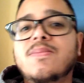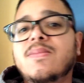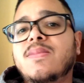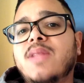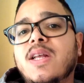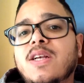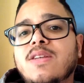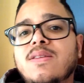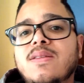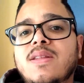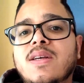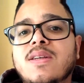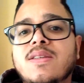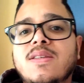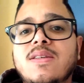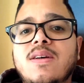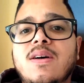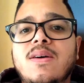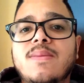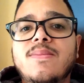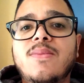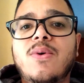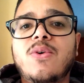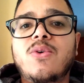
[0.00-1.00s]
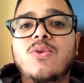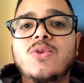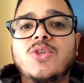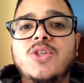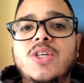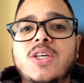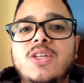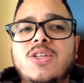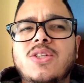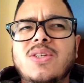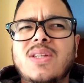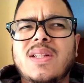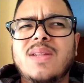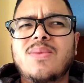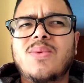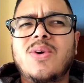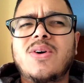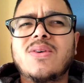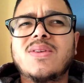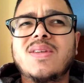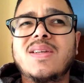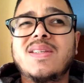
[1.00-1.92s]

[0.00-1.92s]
Next oil change. Well,